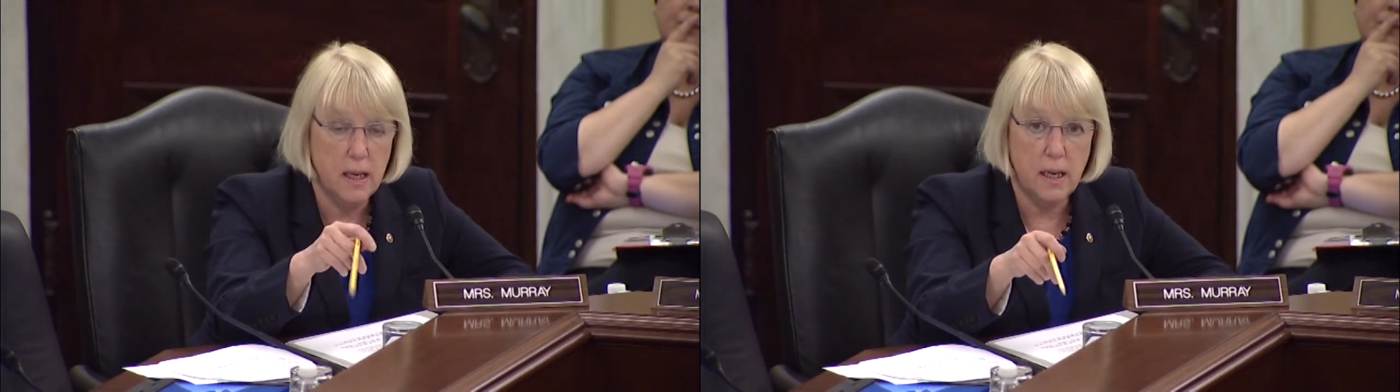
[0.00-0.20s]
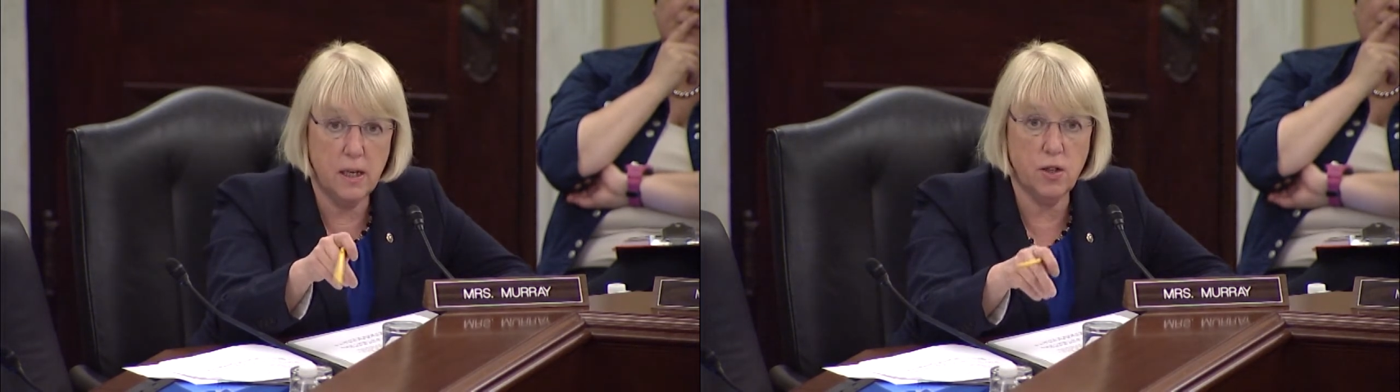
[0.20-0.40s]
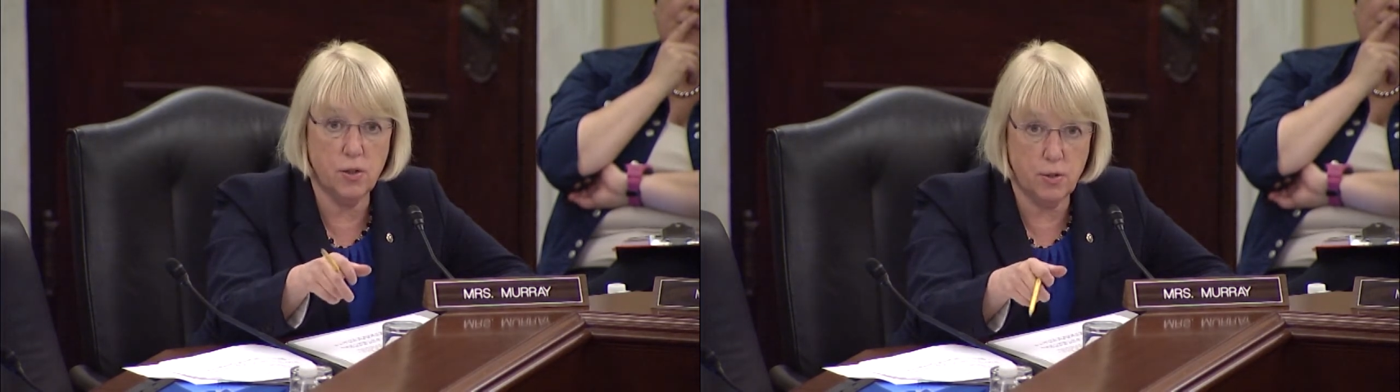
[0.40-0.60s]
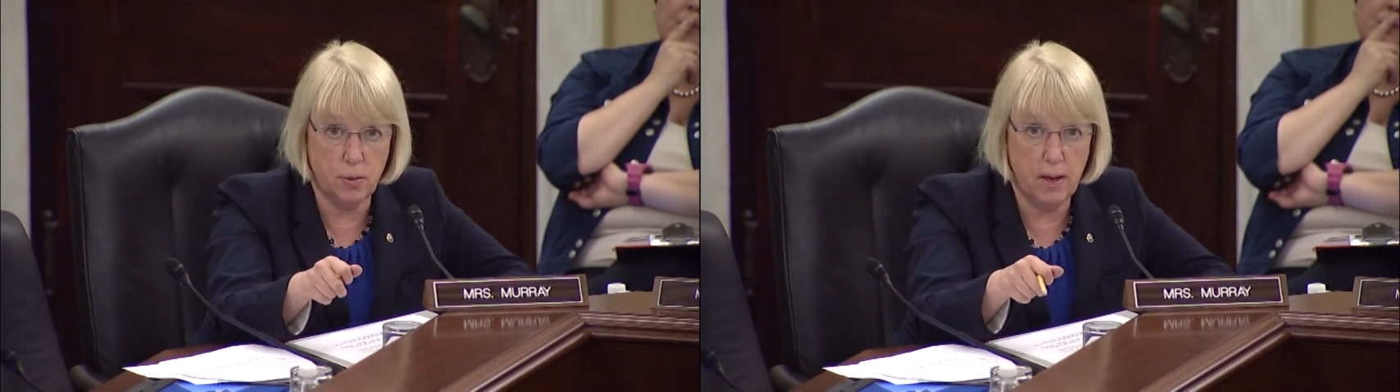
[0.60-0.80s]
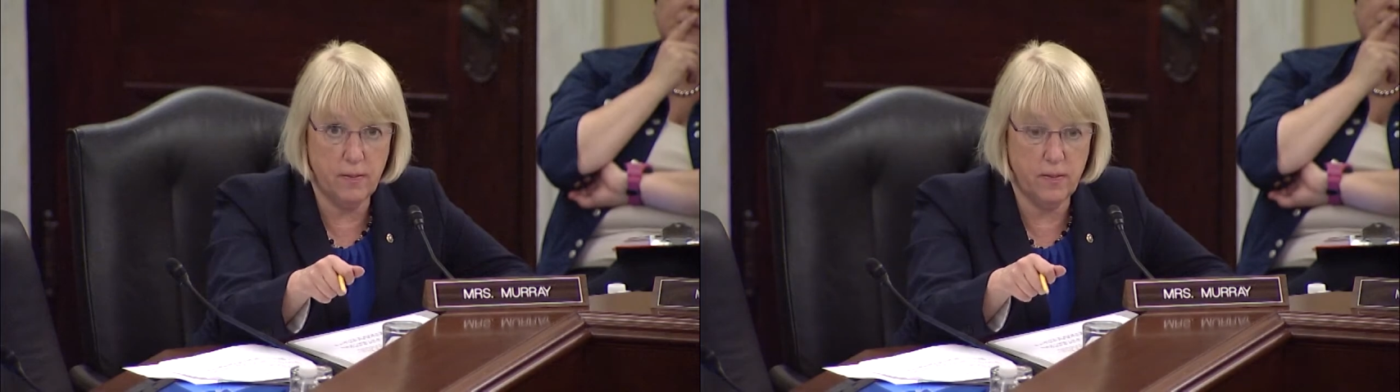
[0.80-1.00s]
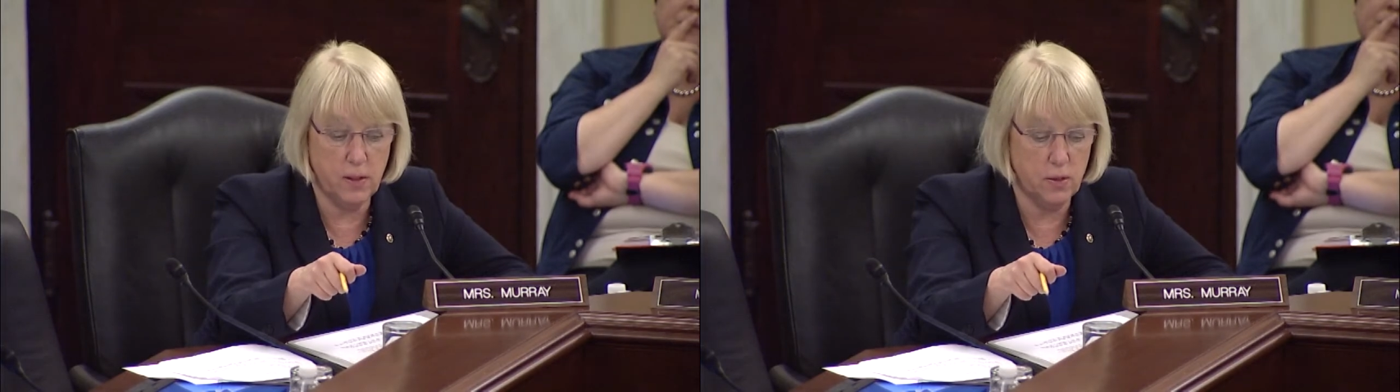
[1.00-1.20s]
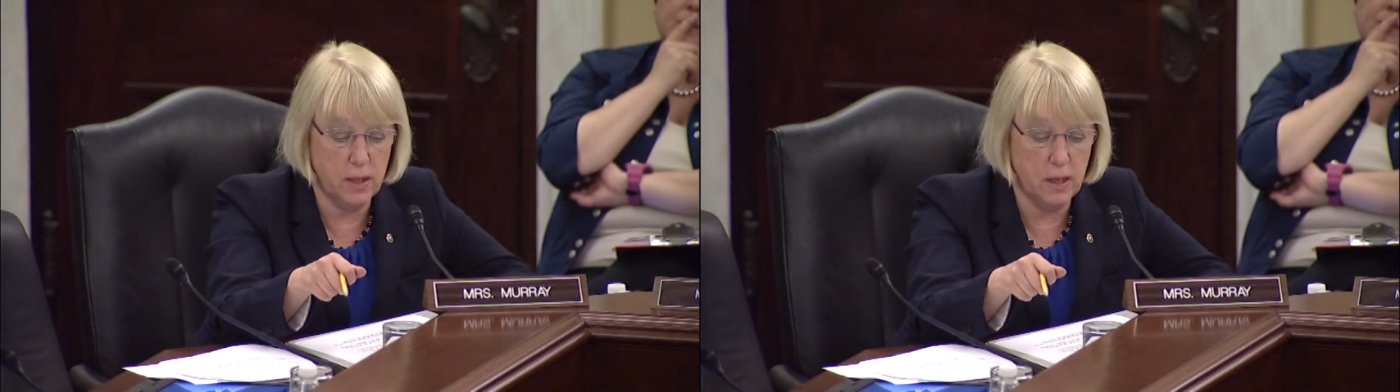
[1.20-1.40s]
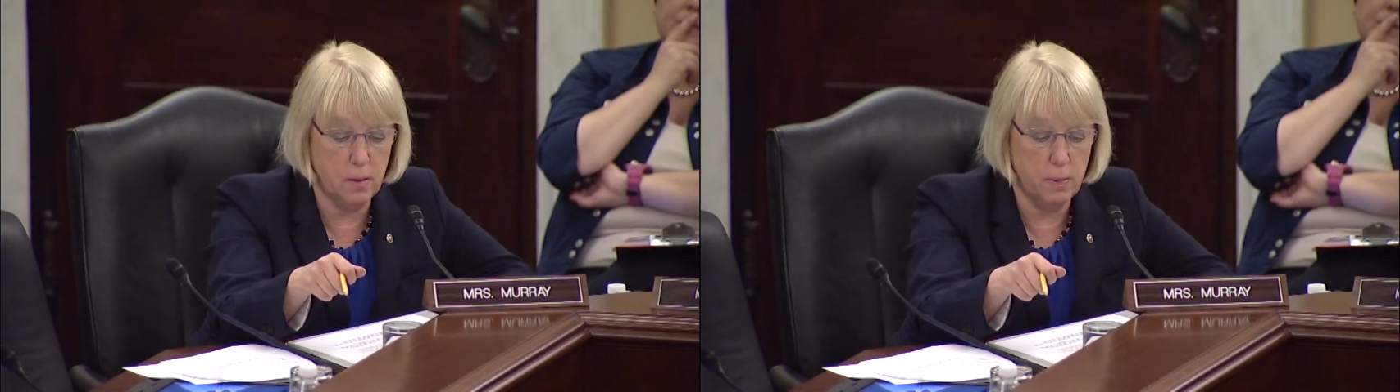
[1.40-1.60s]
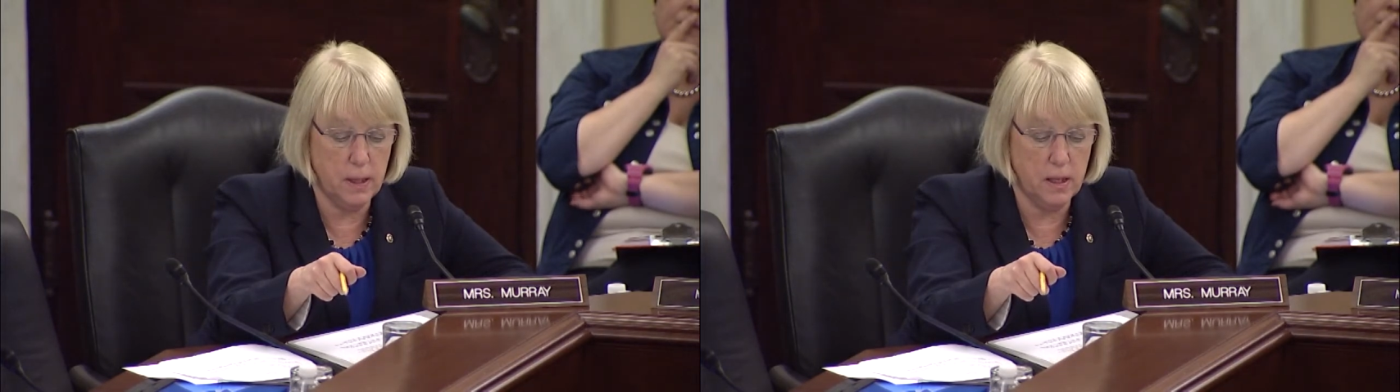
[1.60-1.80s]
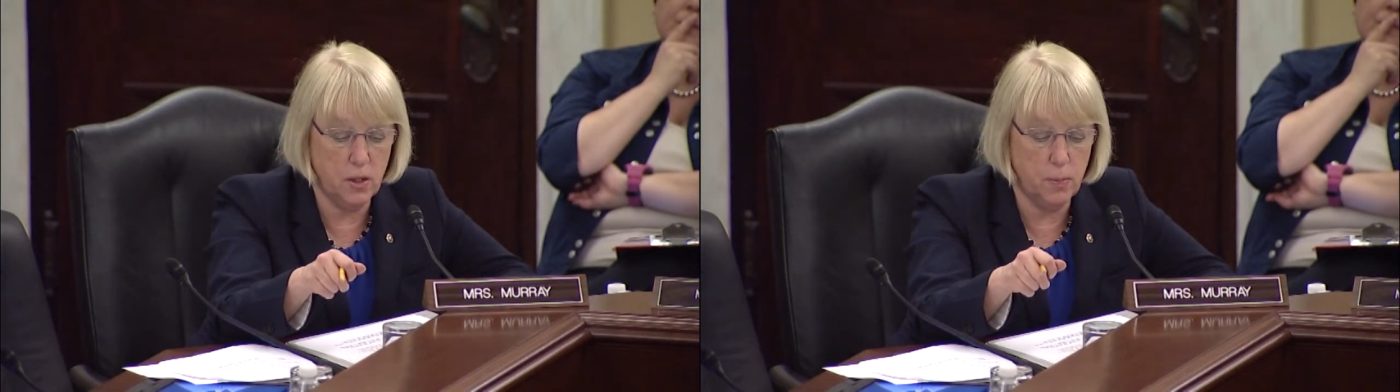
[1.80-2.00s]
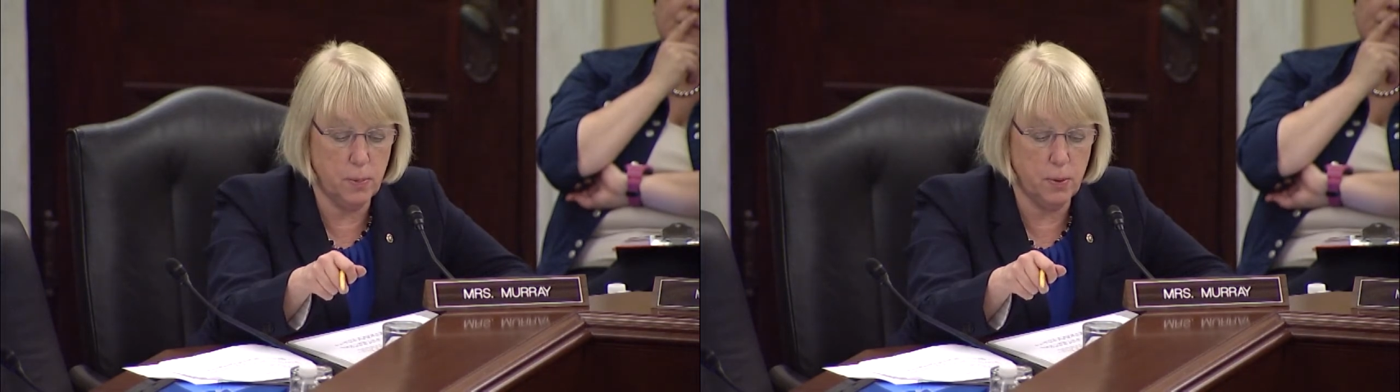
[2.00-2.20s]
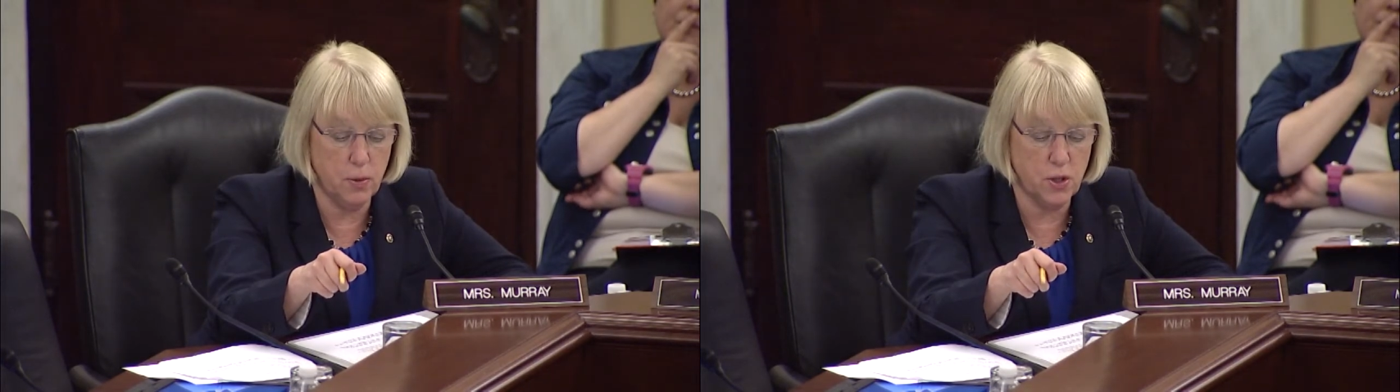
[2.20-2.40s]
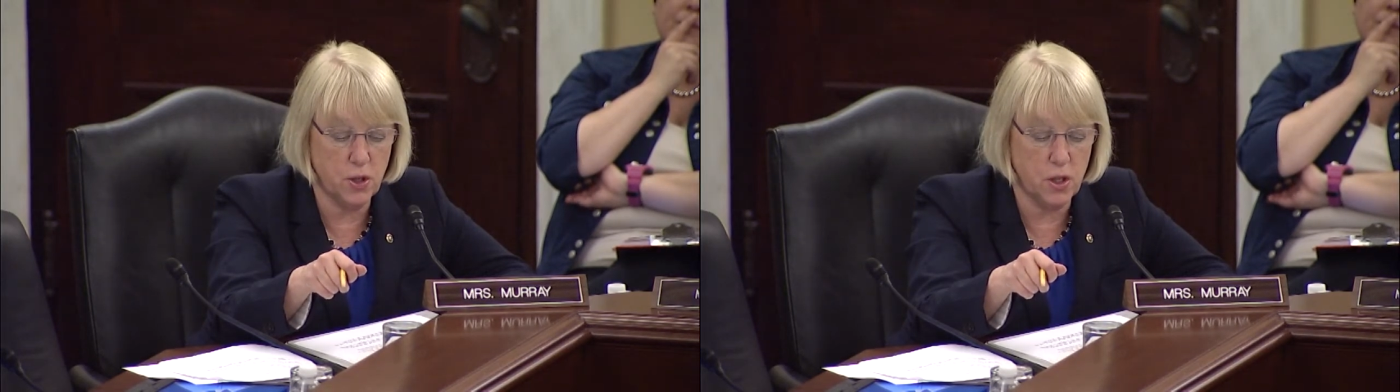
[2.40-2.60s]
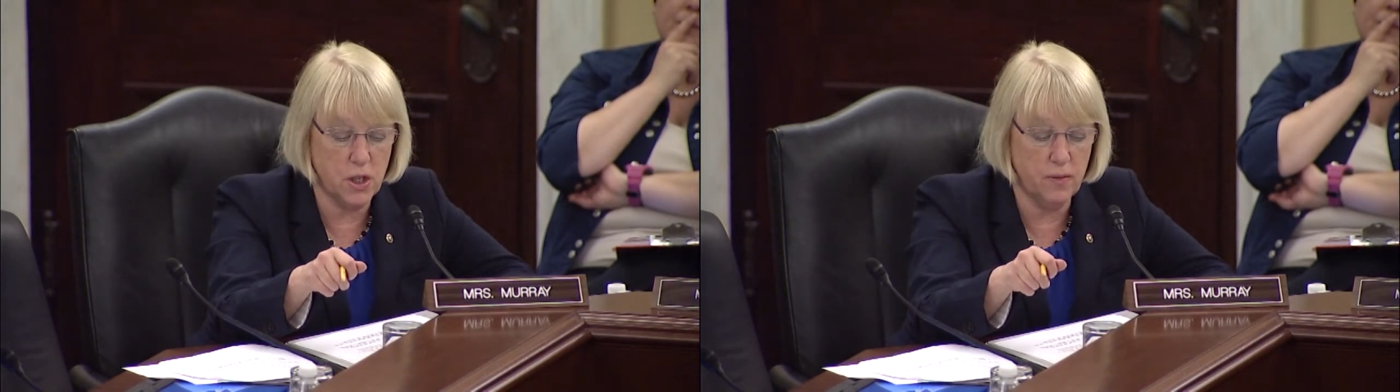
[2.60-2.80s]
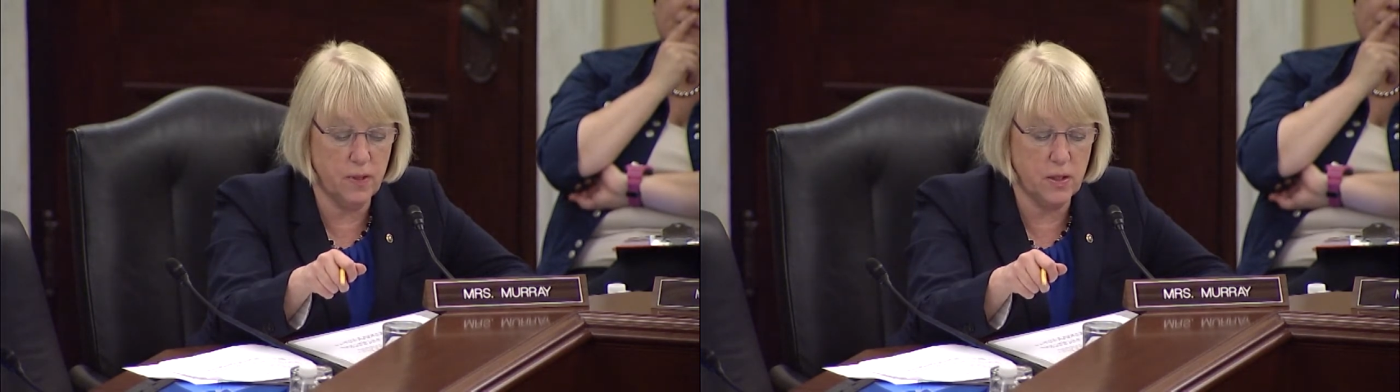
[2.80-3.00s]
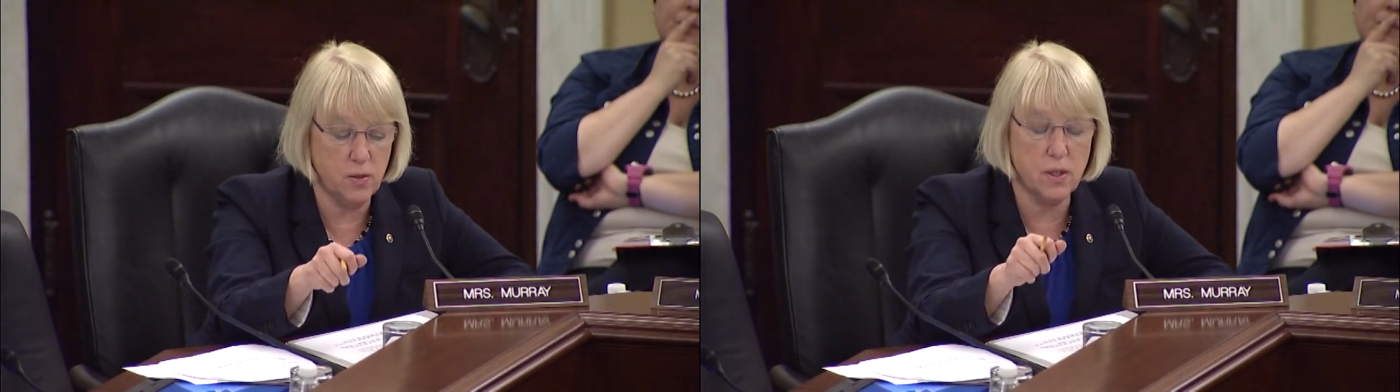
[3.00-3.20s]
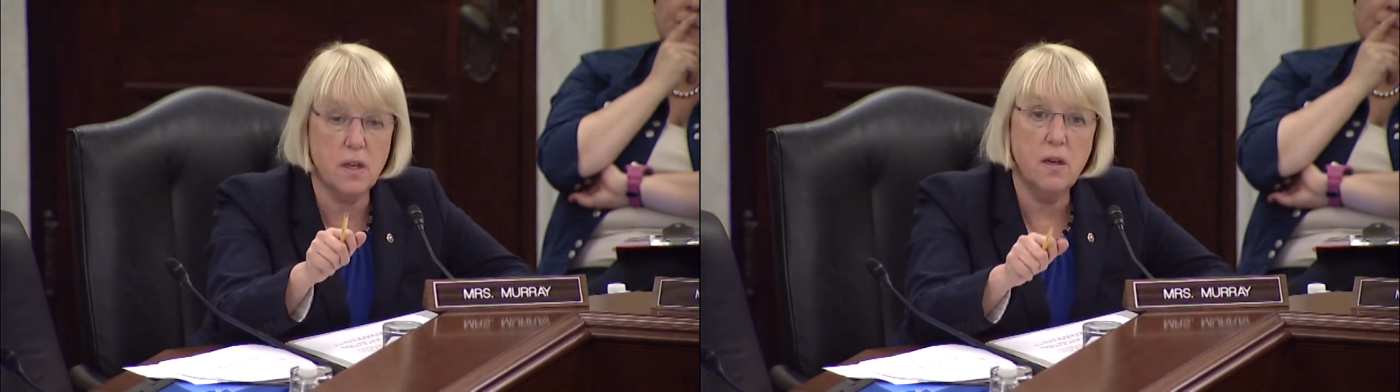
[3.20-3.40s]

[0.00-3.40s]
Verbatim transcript: In your draft veteran care plan, you propose charging veterans